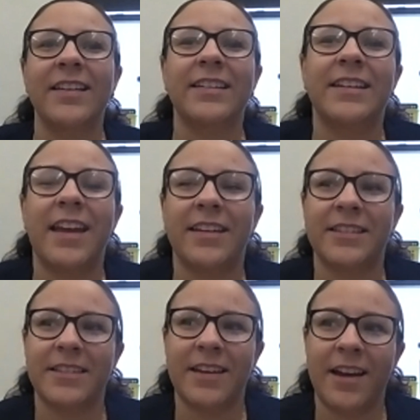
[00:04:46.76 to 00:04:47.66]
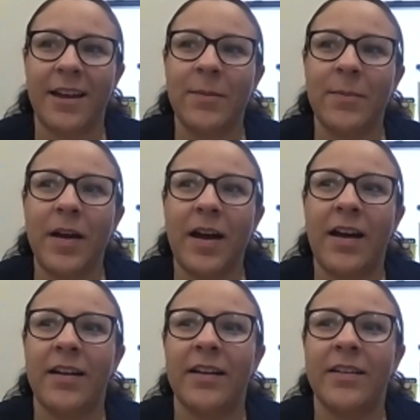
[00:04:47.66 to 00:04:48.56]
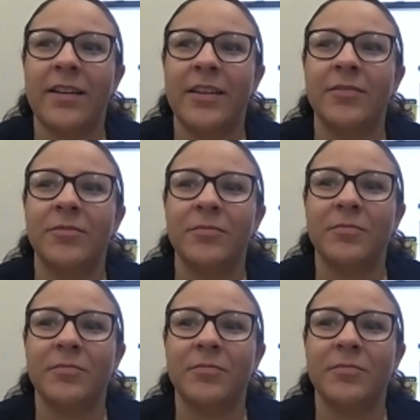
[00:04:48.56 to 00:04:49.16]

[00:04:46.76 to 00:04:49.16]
next time I